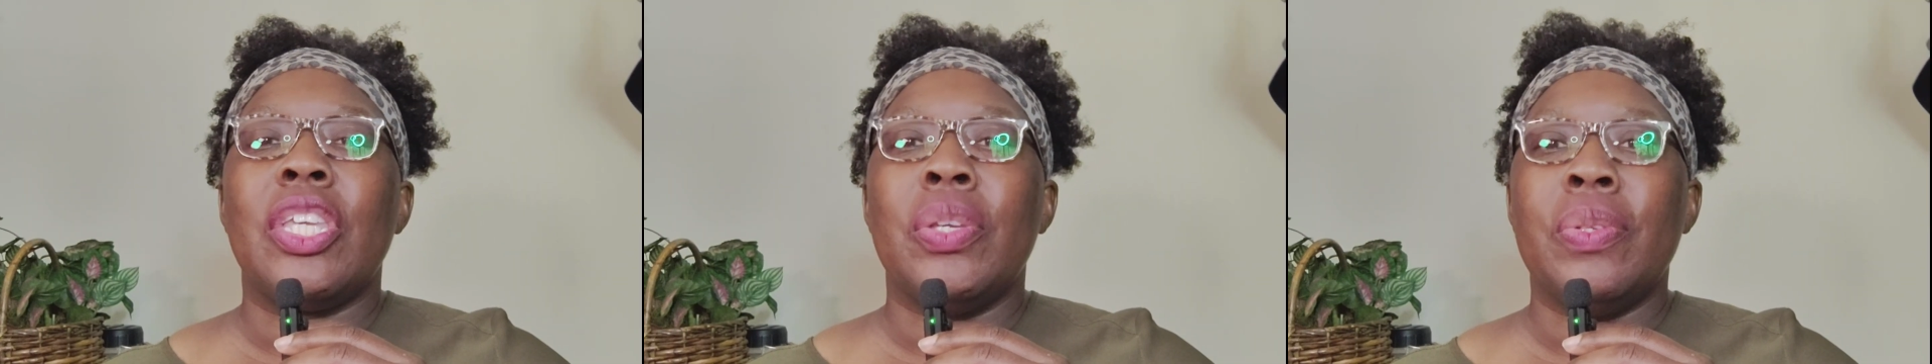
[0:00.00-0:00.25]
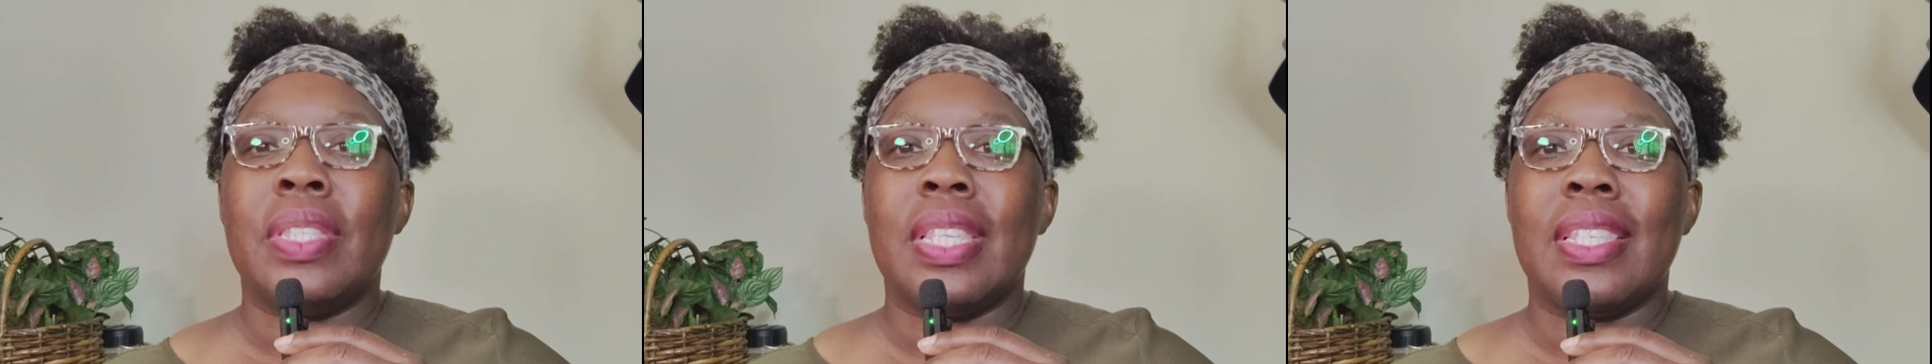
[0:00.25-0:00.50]

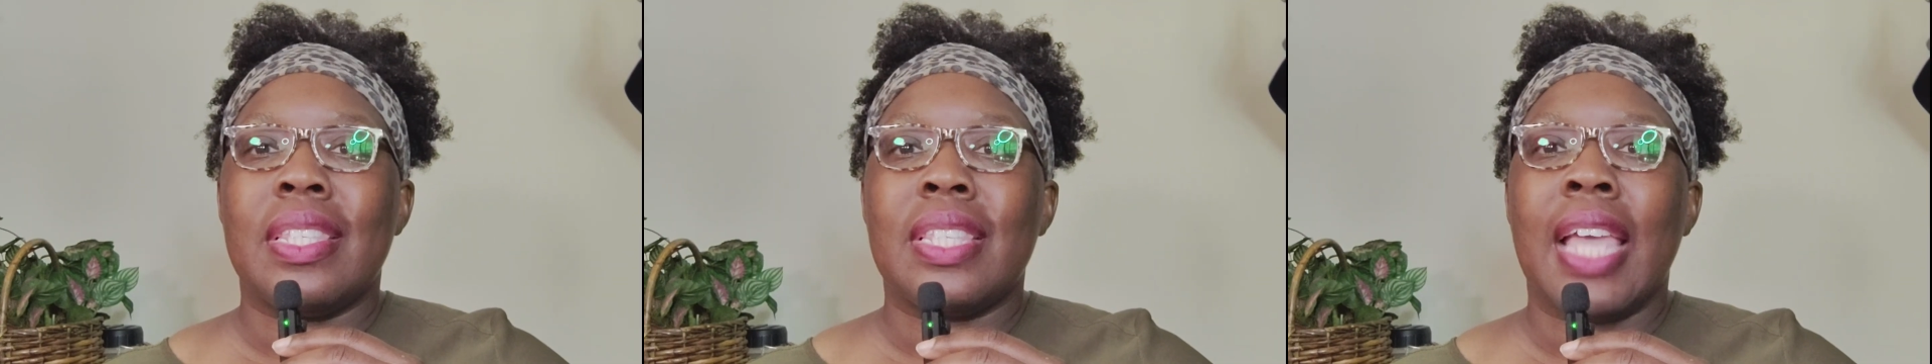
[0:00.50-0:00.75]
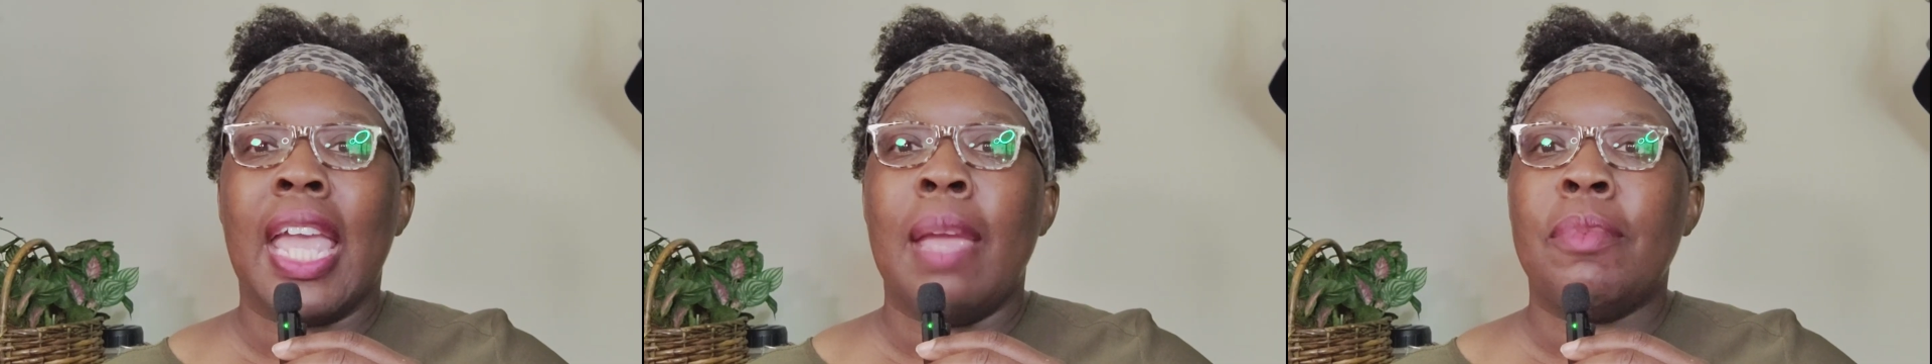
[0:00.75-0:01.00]
use the
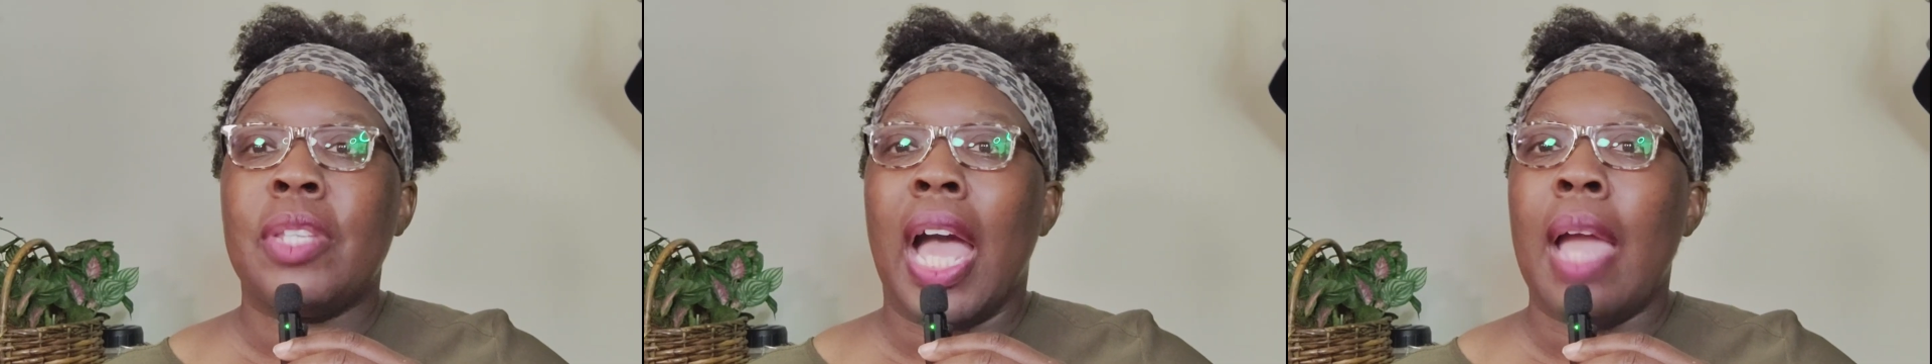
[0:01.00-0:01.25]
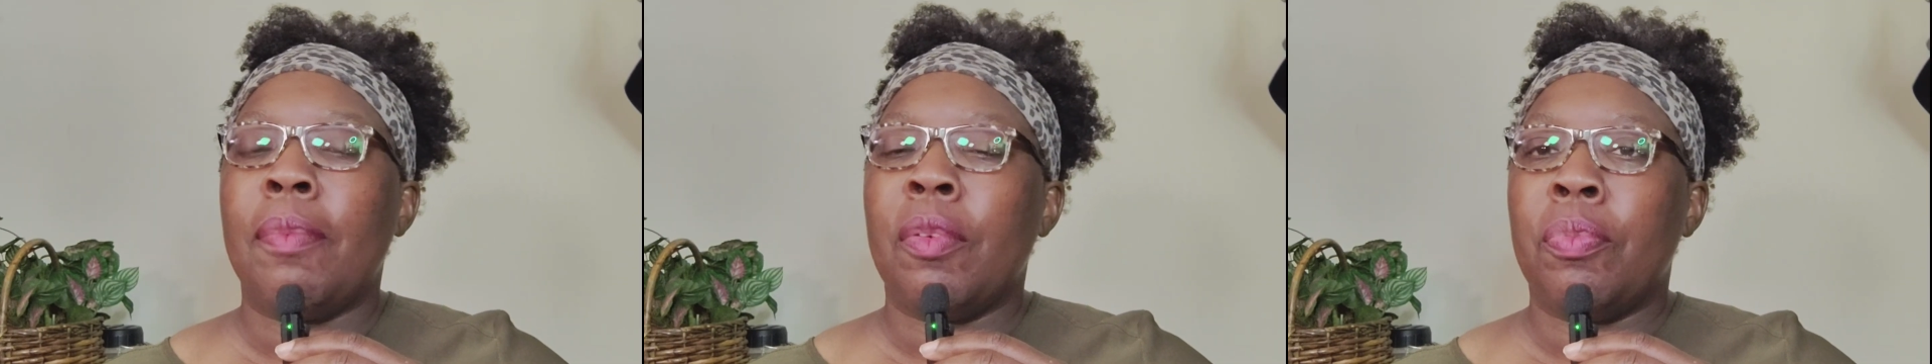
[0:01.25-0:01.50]
same
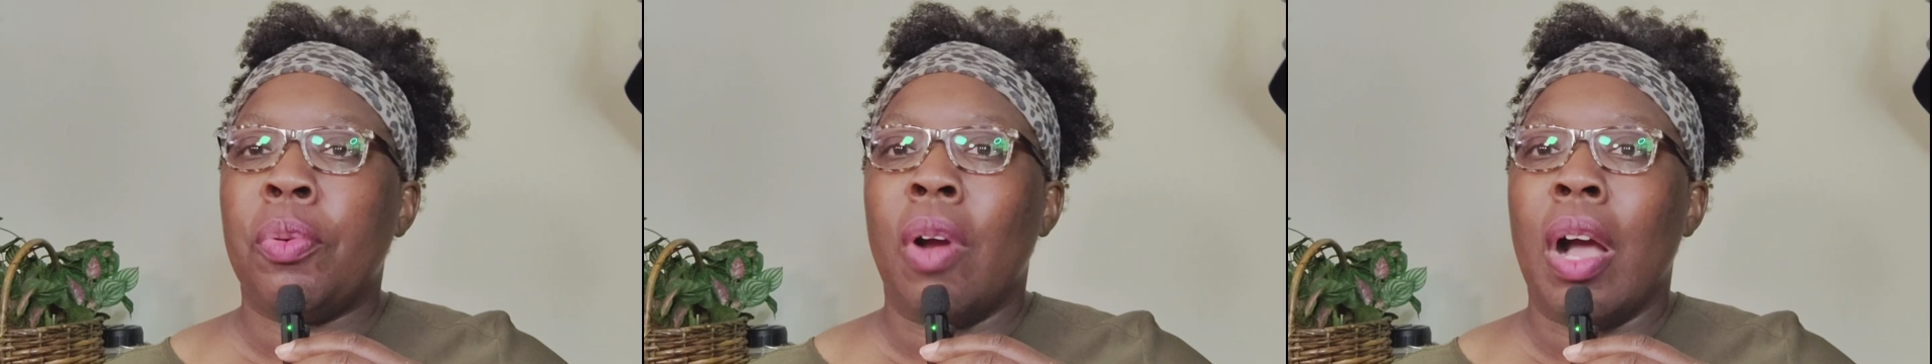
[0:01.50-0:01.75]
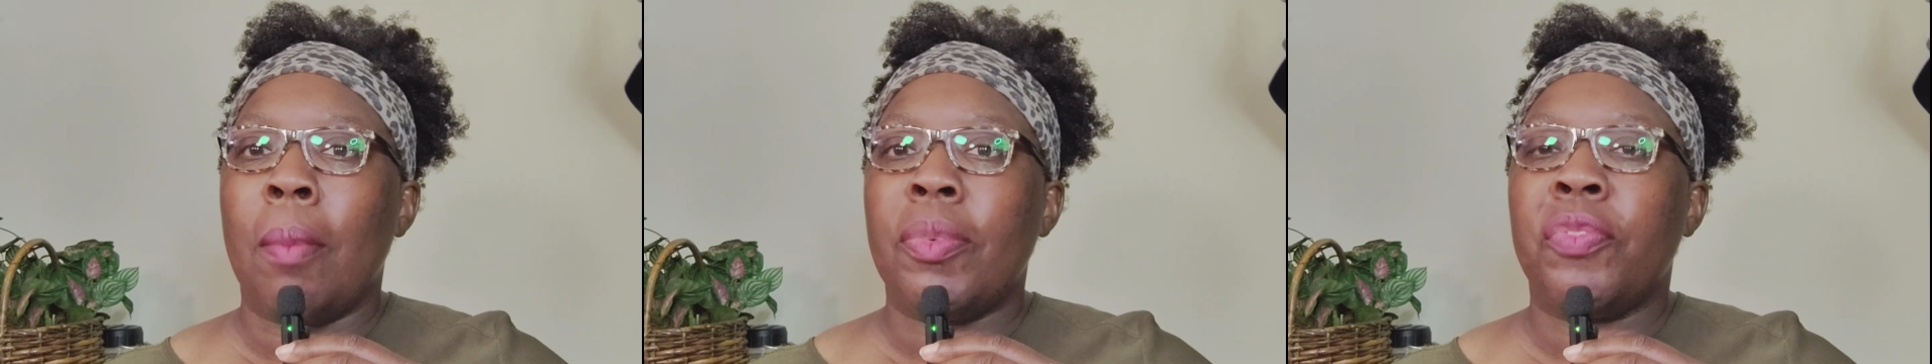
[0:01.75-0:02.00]
type of
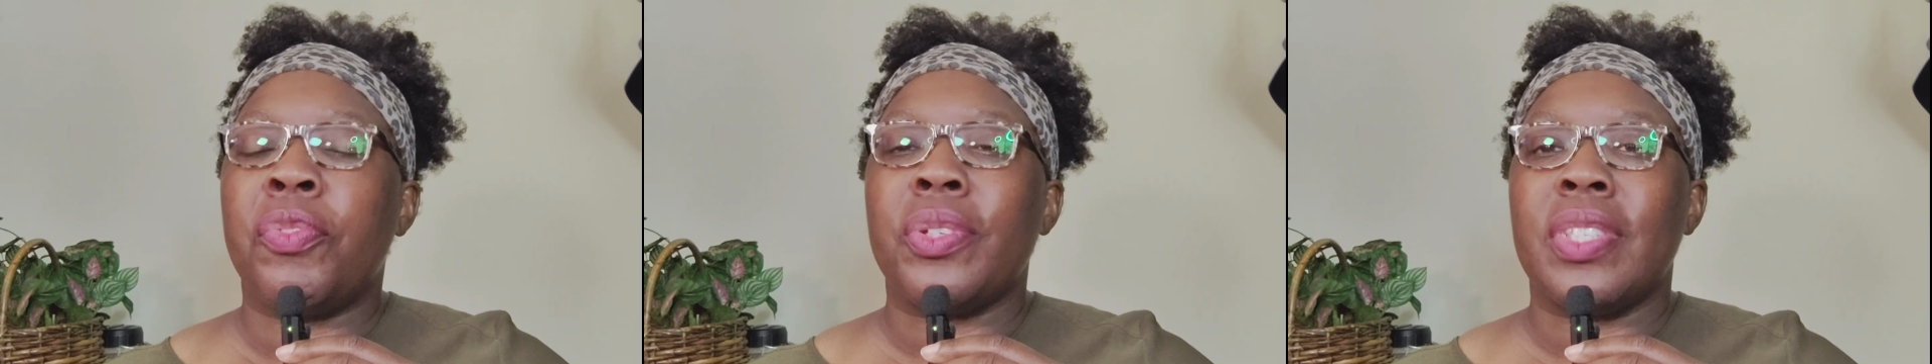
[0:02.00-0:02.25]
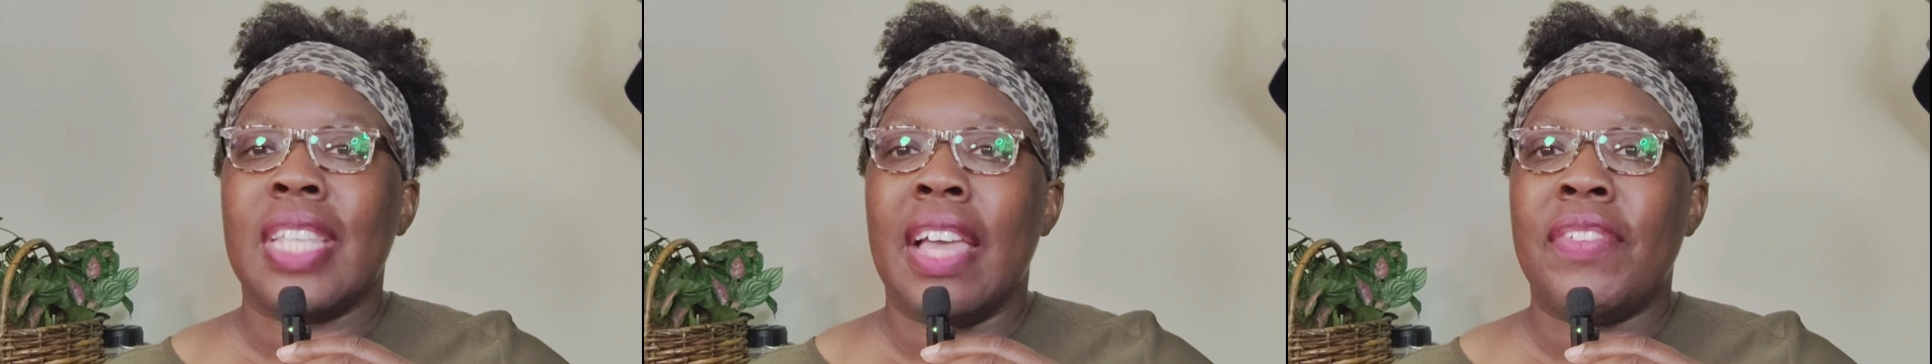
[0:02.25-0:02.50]
prompt for
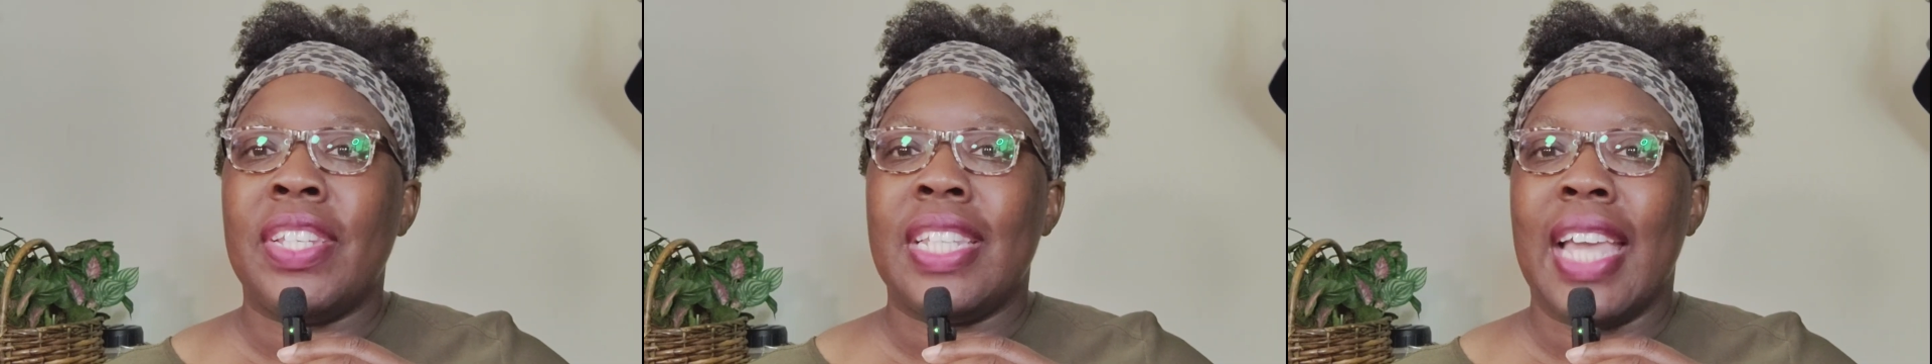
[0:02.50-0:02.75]
7